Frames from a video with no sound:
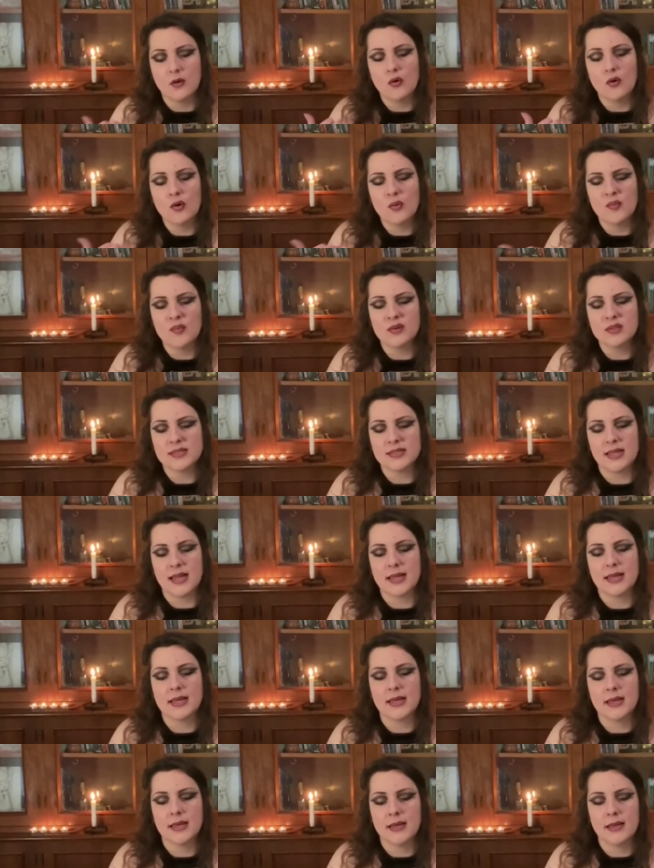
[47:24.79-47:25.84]
almost
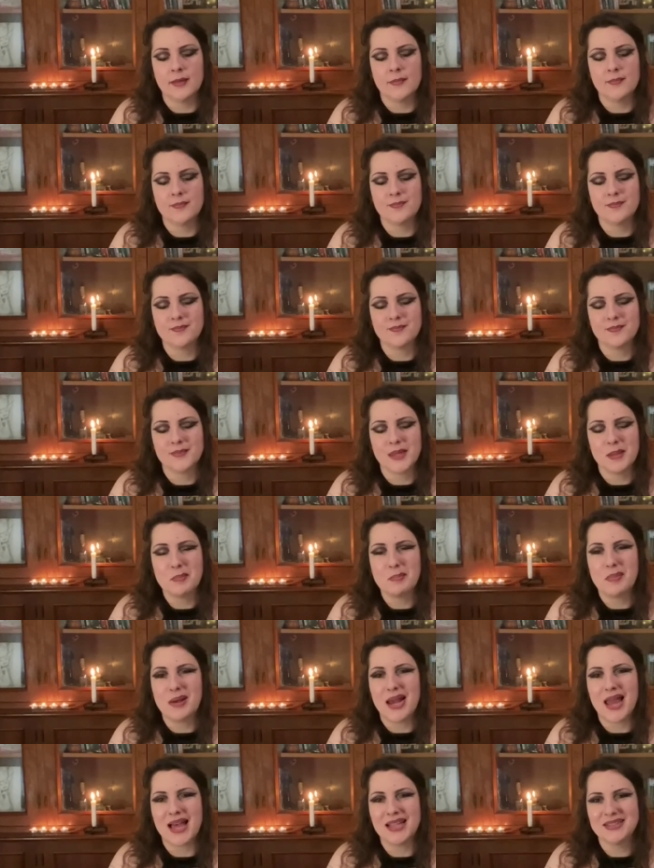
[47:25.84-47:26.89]
like a
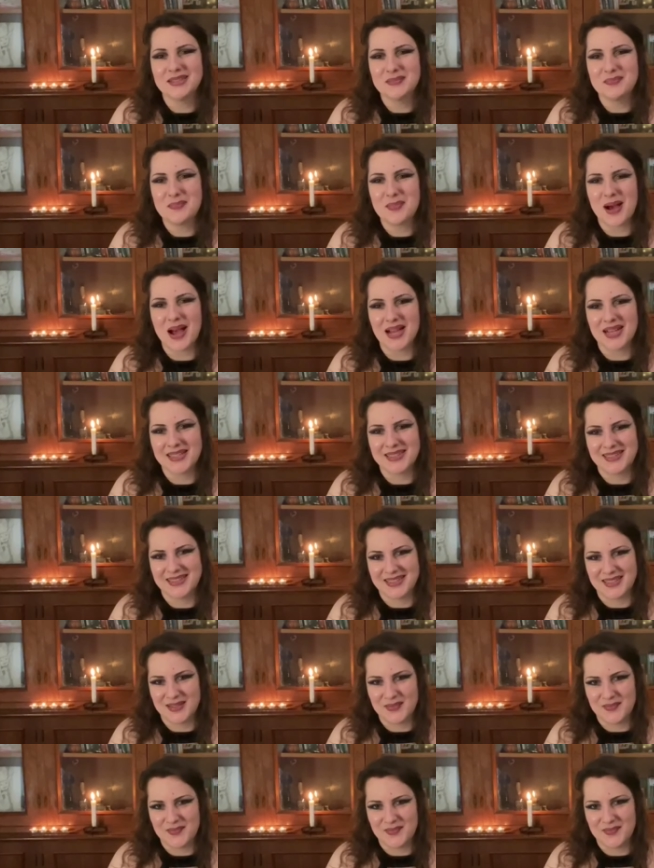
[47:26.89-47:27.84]
blood pact.